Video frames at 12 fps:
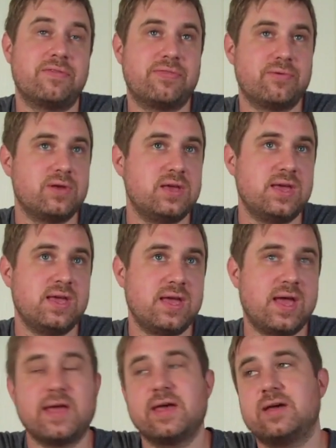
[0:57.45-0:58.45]

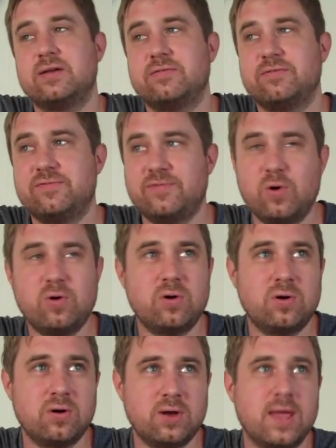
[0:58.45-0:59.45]
3, and
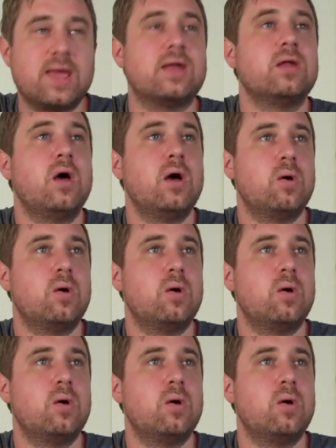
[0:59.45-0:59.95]
4, and